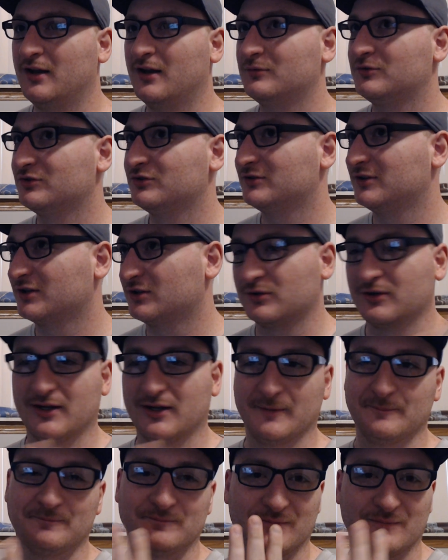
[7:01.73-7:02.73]
I'm just like,
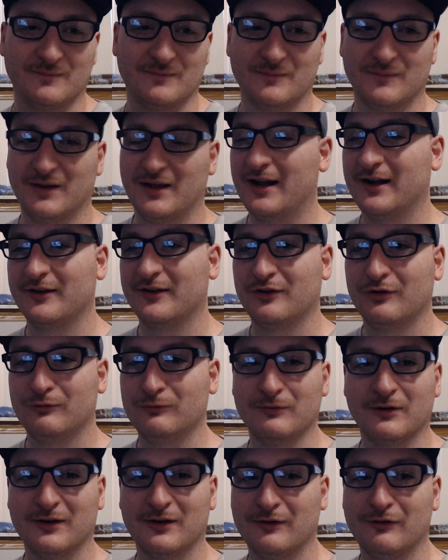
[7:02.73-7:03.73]
okay, got
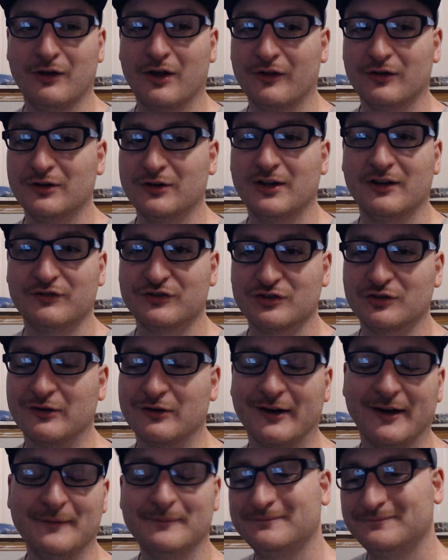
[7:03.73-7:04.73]
another love
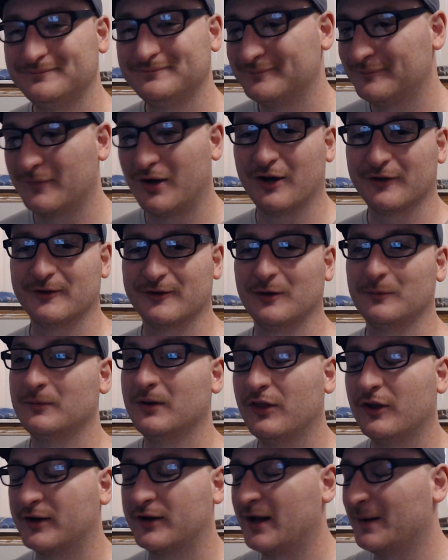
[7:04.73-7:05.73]
story. Awesome.
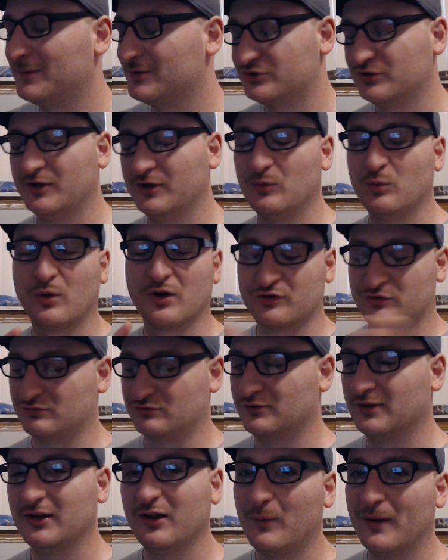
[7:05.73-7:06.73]
Their chemistry works
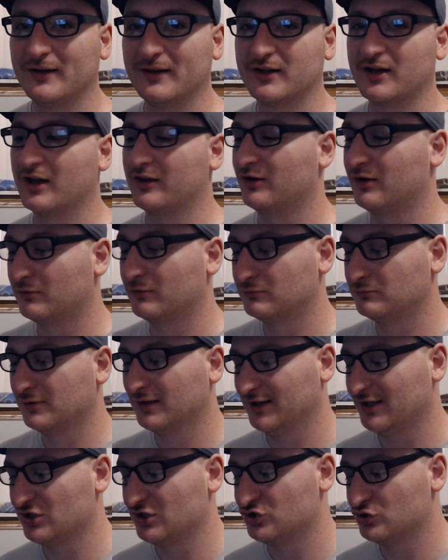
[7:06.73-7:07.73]
really well together.
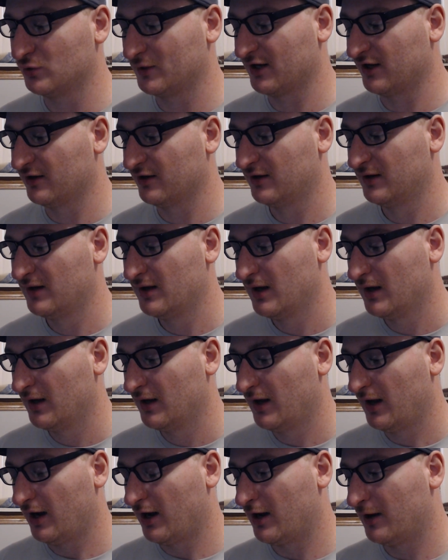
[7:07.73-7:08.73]
Really enjoyed it.
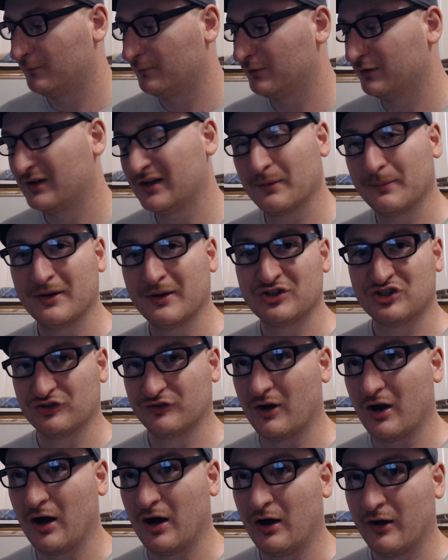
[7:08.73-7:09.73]
We get a bunch
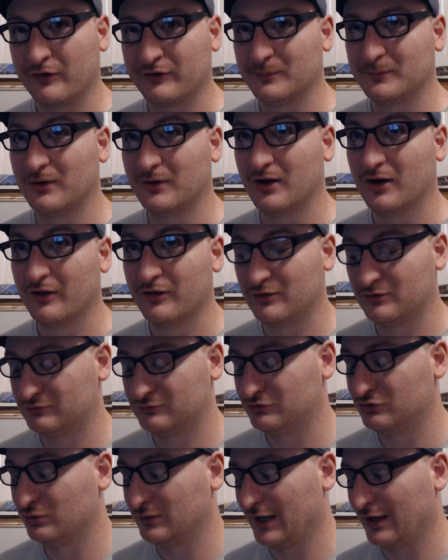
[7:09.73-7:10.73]
of awesome other
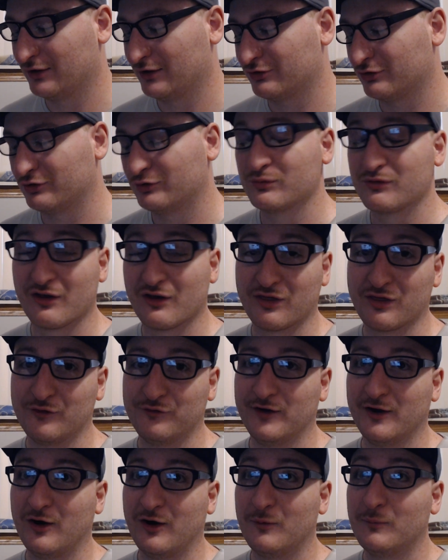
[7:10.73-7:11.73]
new characters within the
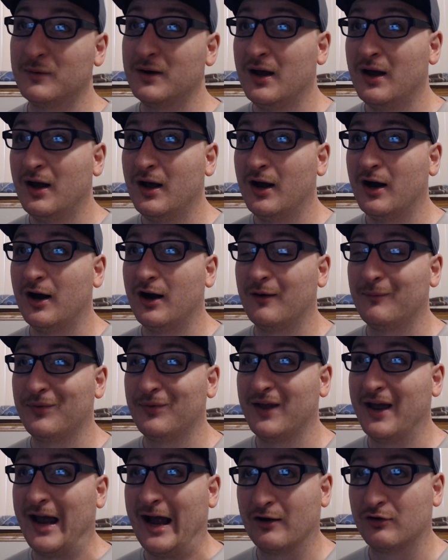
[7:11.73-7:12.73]
film.
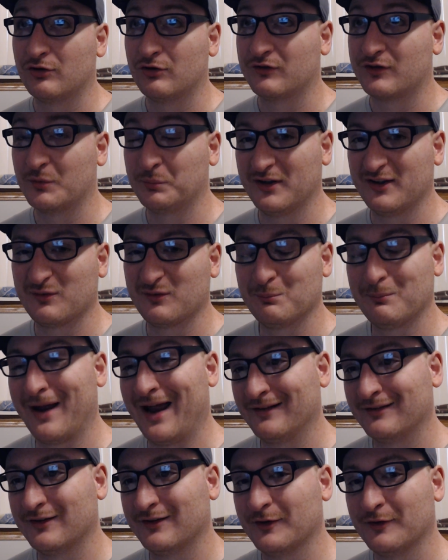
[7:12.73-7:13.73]
The actress that plays
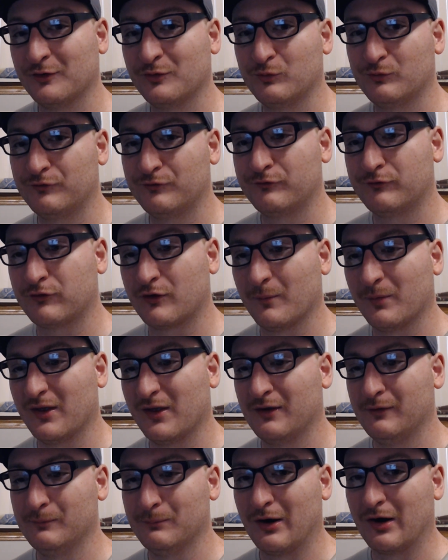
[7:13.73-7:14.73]
Mantis from
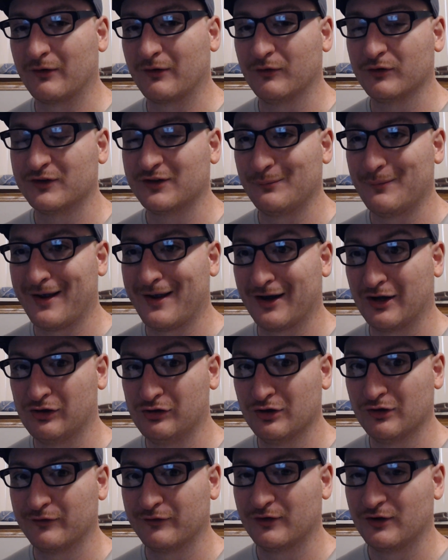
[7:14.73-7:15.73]
the Marvel Cinematic
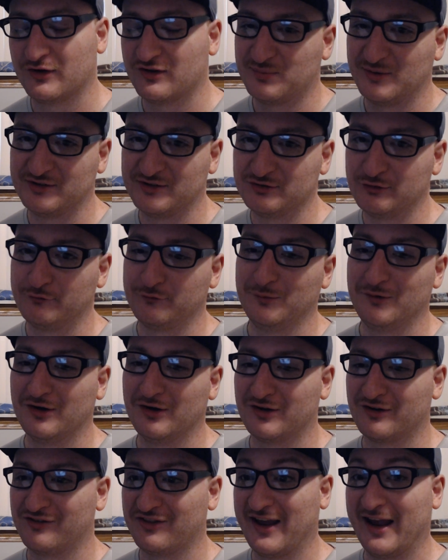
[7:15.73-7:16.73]
Universe, especially from
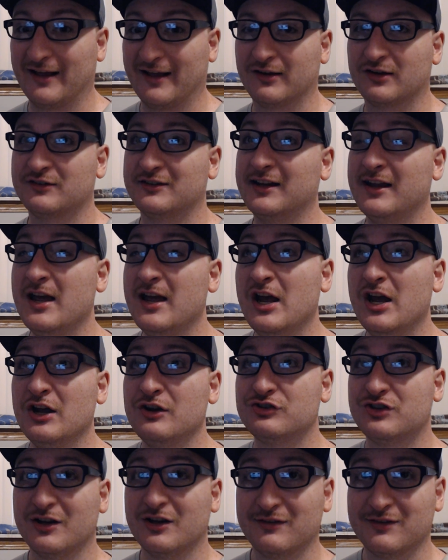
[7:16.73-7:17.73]
Guardians of the Galaxy,
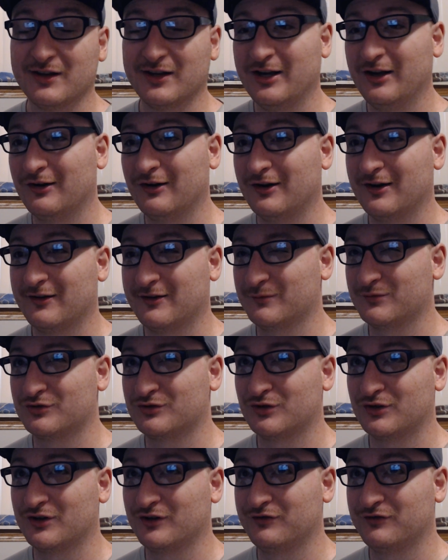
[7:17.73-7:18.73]
she's in here as some
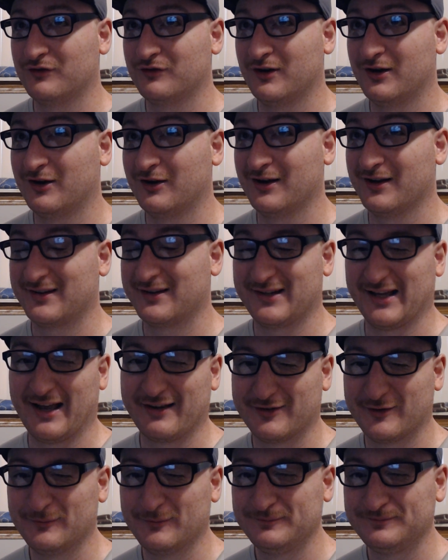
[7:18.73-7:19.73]
sort of
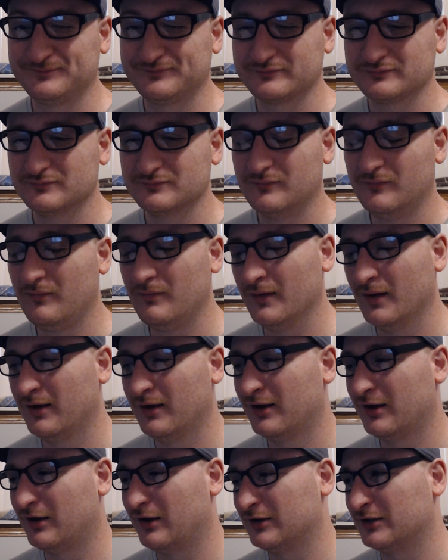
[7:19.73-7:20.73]
assassin.
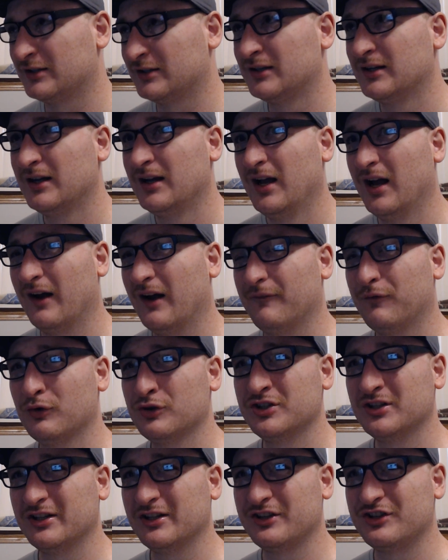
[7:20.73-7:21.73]

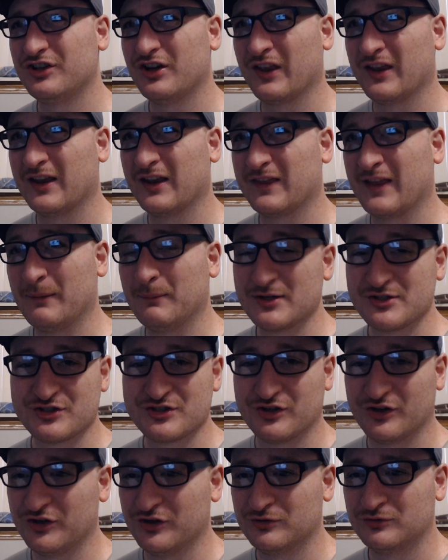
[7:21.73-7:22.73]
Unfortunately, she doesn't get that much
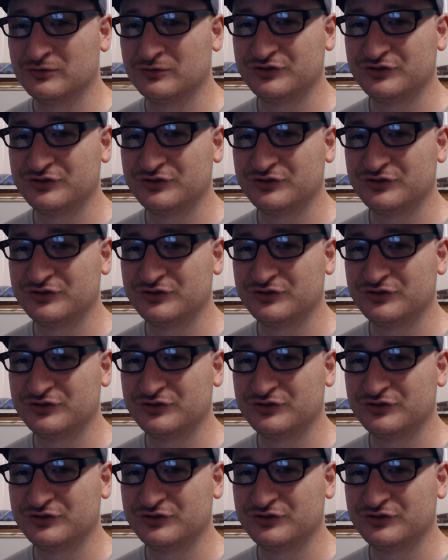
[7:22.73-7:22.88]
to do.